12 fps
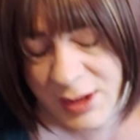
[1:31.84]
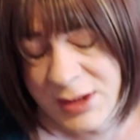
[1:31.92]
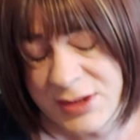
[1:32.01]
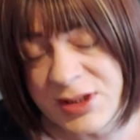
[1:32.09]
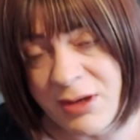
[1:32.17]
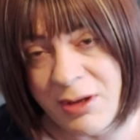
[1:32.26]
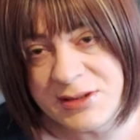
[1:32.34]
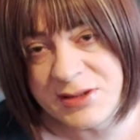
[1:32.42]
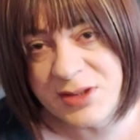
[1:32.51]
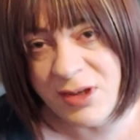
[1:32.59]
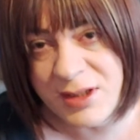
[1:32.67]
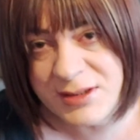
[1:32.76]
So I
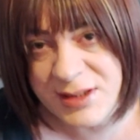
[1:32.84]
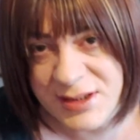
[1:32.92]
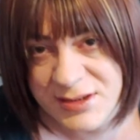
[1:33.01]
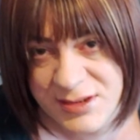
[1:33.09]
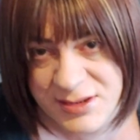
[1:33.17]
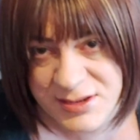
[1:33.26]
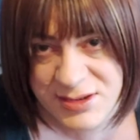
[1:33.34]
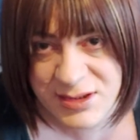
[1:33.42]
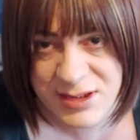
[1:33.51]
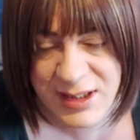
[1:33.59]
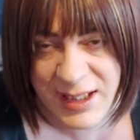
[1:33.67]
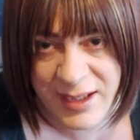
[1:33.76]
decided to
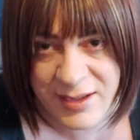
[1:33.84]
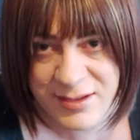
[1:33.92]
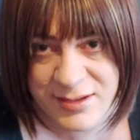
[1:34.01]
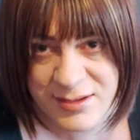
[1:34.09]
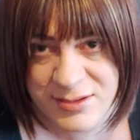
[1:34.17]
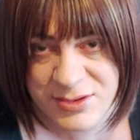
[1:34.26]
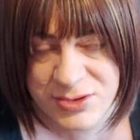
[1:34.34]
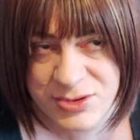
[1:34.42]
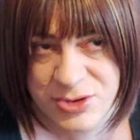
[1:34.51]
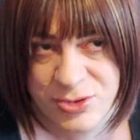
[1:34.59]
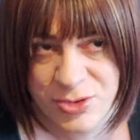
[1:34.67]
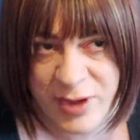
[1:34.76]
get
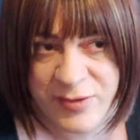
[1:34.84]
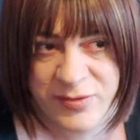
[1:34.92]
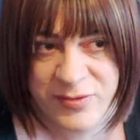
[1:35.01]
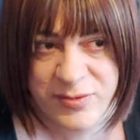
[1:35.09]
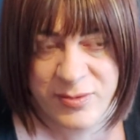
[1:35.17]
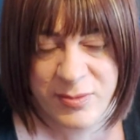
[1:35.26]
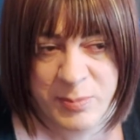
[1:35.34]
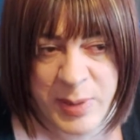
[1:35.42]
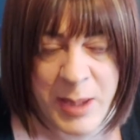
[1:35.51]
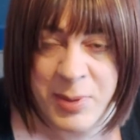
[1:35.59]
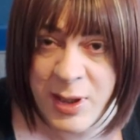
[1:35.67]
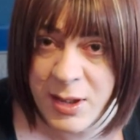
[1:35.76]
Streff
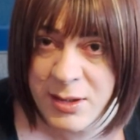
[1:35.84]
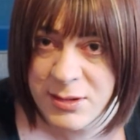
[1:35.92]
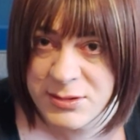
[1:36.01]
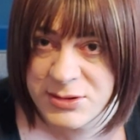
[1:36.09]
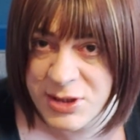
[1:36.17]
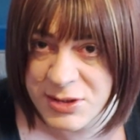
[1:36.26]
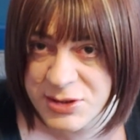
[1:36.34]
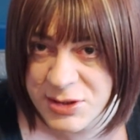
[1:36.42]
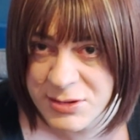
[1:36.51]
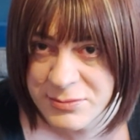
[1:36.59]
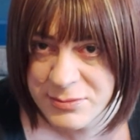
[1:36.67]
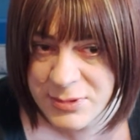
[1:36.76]
Pepper
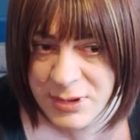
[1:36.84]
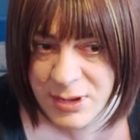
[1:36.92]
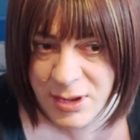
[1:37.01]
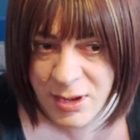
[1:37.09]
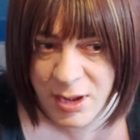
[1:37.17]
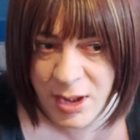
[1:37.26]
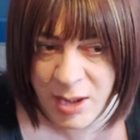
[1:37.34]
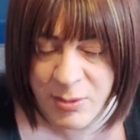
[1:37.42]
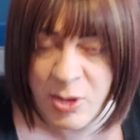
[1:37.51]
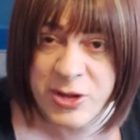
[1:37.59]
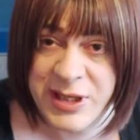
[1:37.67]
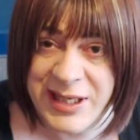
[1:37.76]
Junction
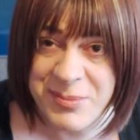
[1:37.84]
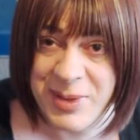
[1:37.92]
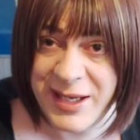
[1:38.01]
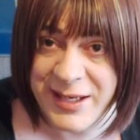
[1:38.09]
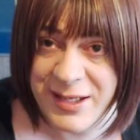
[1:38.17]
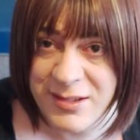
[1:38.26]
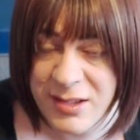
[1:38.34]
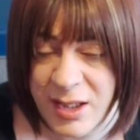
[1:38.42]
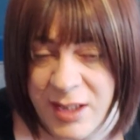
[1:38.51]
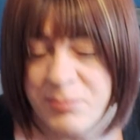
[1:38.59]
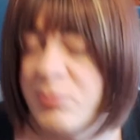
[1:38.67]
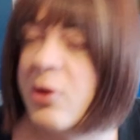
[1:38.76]
on the eBay
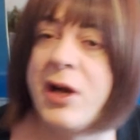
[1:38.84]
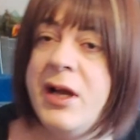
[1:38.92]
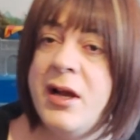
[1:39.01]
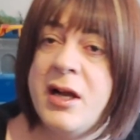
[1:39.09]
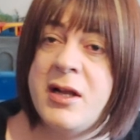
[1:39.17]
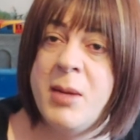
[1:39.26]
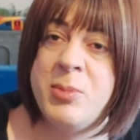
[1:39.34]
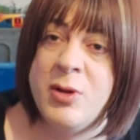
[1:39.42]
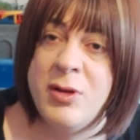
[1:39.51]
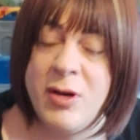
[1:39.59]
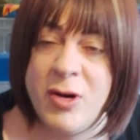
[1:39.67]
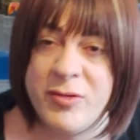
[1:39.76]
and buy a
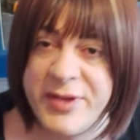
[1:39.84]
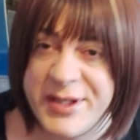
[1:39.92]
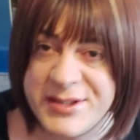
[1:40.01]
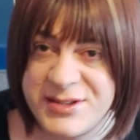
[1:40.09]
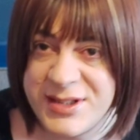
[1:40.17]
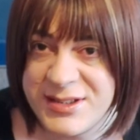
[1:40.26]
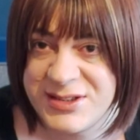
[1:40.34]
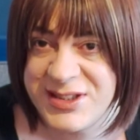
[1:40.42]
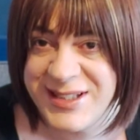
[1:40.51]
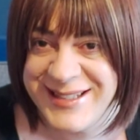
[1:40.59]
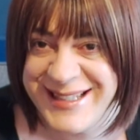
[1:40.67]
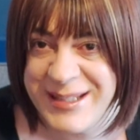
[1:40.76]
couple of his
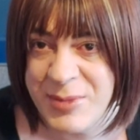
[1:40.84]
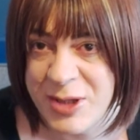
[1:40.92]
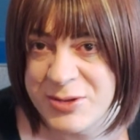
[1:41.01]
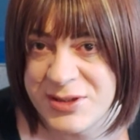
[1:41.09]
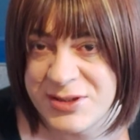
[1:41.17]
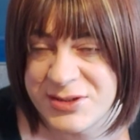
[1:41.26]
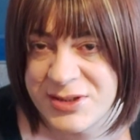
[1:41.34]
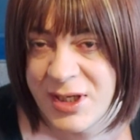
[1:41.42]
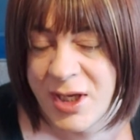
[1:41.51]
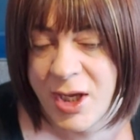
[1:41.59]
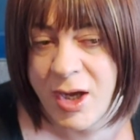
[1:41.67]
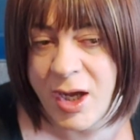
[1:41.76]
CD motors.
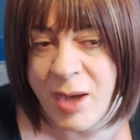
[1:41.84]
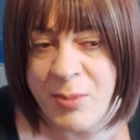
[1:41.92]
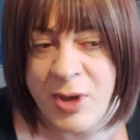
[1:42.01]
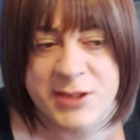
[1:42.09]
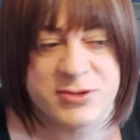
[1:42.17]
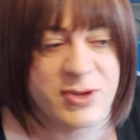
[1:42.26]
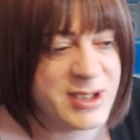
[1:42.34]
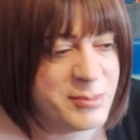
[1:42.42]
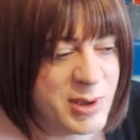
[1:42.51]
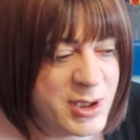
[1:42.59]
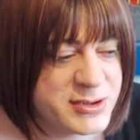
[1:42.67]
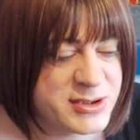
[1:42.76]
I'd already
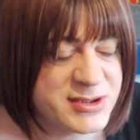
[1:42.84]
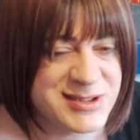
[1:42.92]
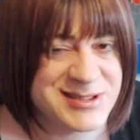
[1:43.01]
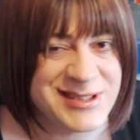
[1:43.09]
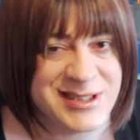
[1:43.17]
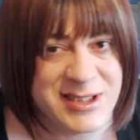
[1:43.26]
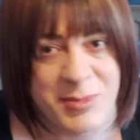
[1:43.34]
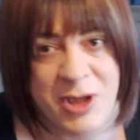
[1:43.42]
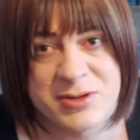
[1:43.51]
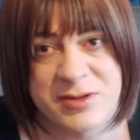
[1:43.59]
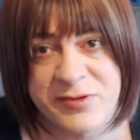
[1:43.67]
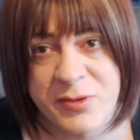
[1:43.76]
purchased a CD
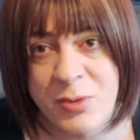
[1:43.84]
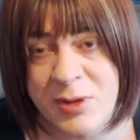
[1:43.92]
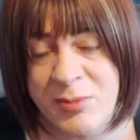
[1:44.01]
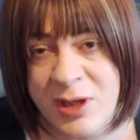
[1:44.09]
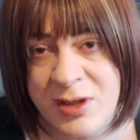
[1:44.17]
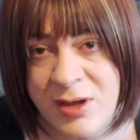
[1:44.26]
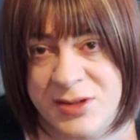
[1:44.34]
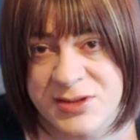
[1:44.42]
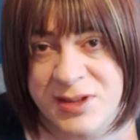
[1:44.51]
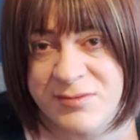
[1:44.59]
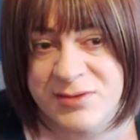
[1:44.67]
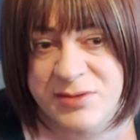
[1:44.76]
motor for one of my Class
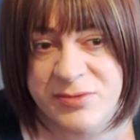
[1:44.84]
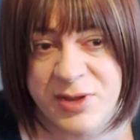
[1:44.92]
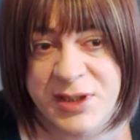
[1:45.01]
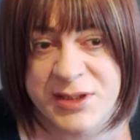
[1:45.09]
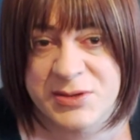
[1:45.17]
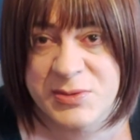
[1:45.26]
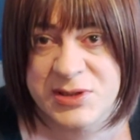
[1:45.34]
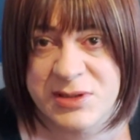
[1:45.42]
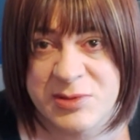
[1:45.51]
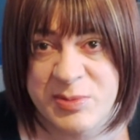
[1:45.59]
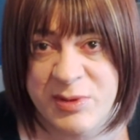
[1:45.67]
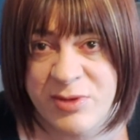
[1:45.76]
73s, which seemed
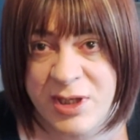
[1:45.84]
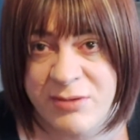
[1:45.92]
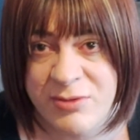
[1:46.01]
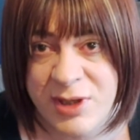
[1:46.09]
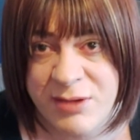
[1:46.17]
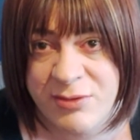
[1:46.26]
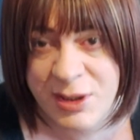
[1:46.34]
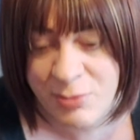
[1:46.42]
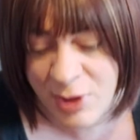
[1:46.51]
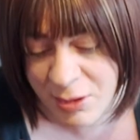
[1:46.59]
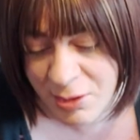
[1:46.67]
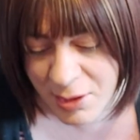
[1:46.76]
to be running really
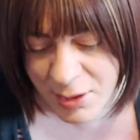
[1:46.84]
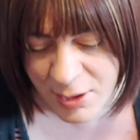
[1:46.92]
well.